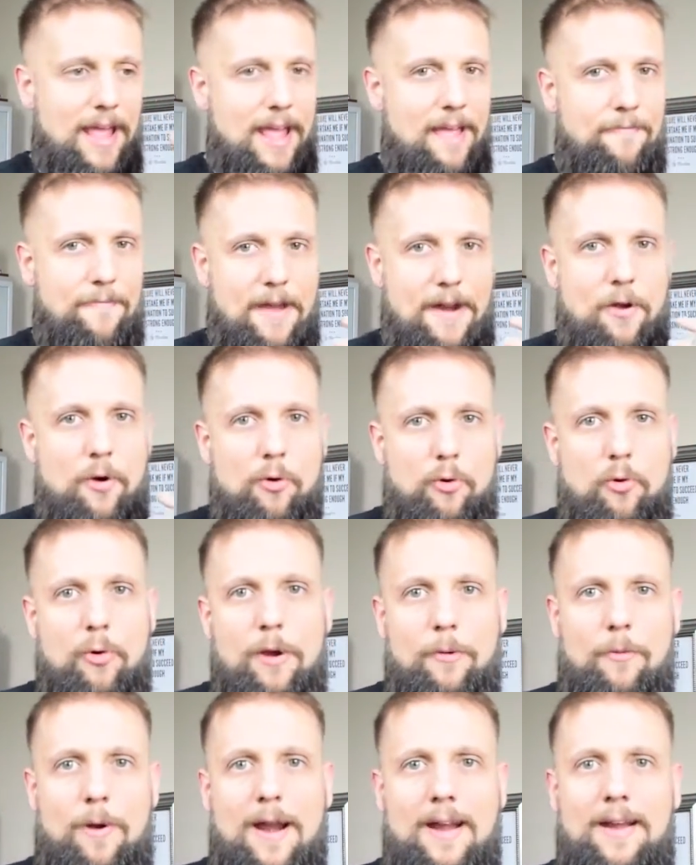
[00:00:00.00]
If I don't
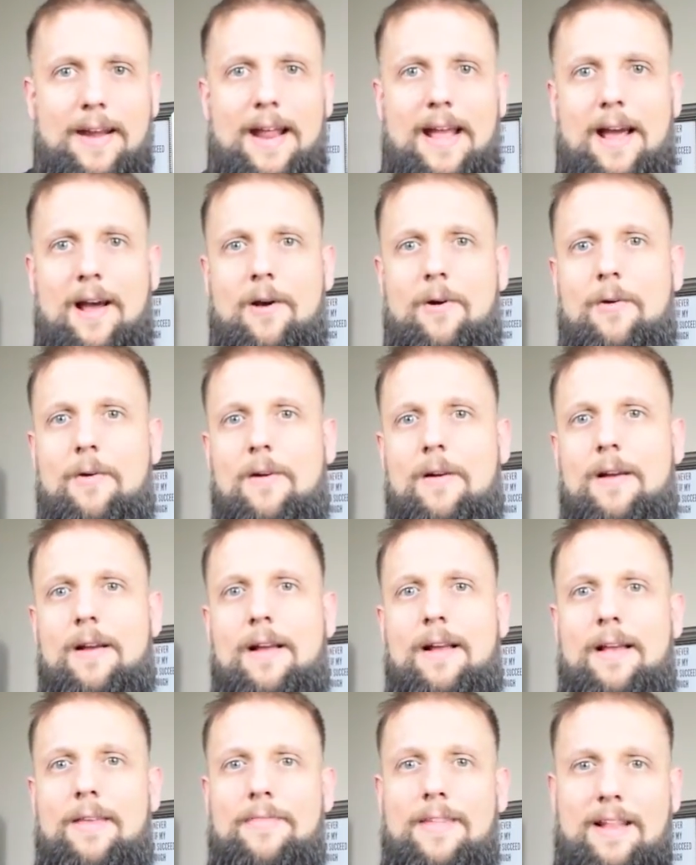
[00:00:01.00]
quit right now,
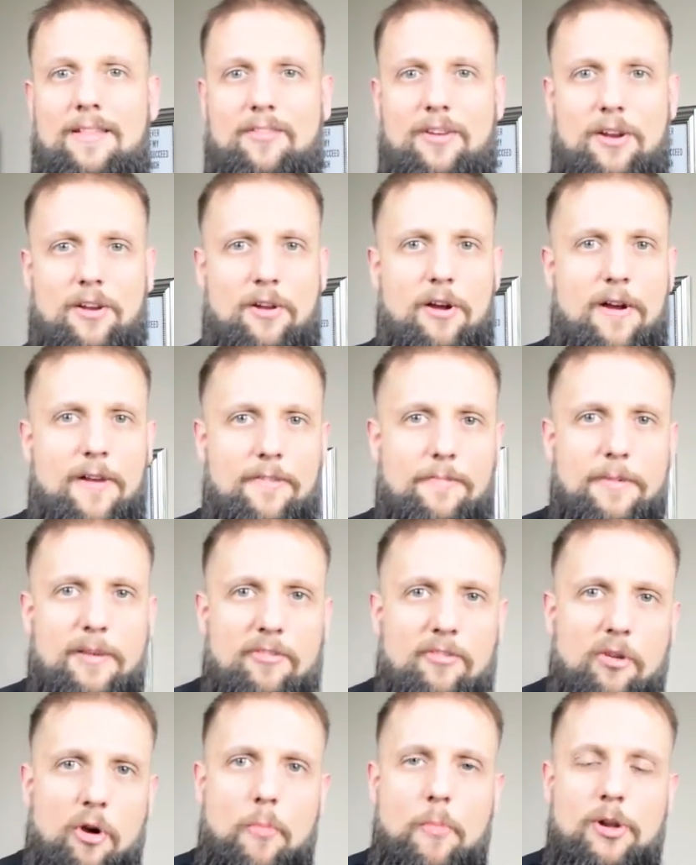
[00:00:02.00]
that's gonna cause me
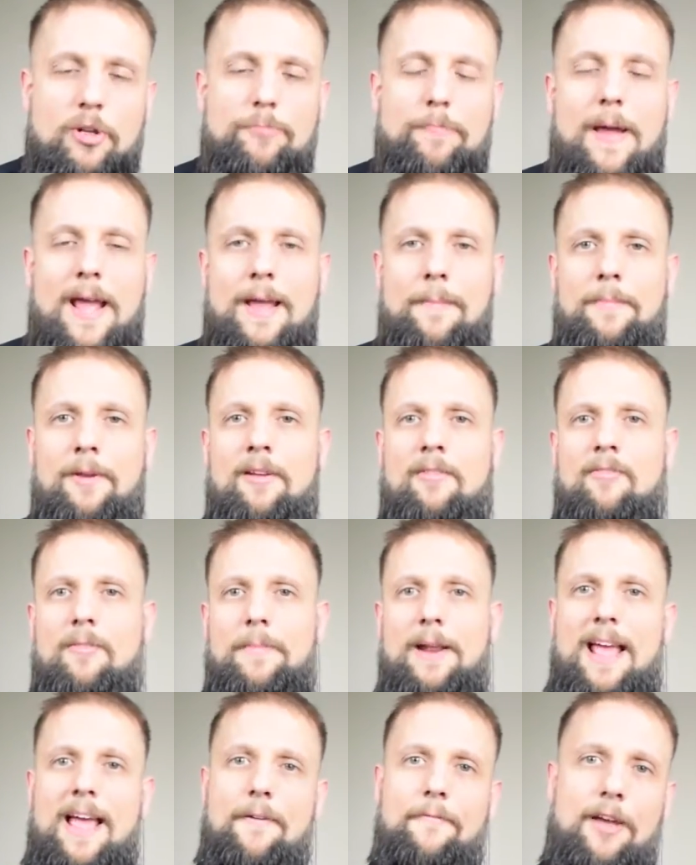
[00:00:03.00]
so much pain because I'm
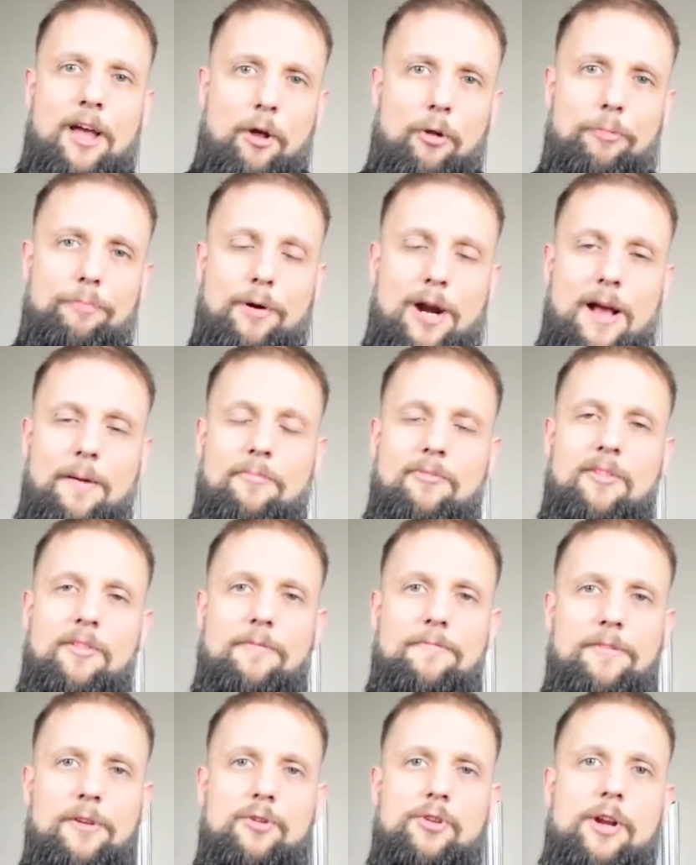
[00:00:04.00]
gonna have health problems in
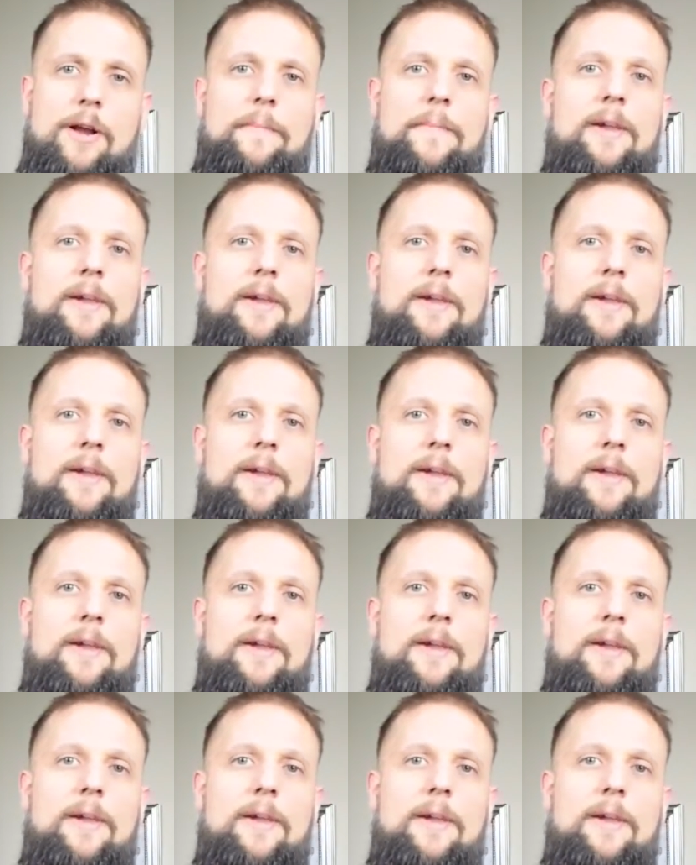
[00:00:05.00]
the future.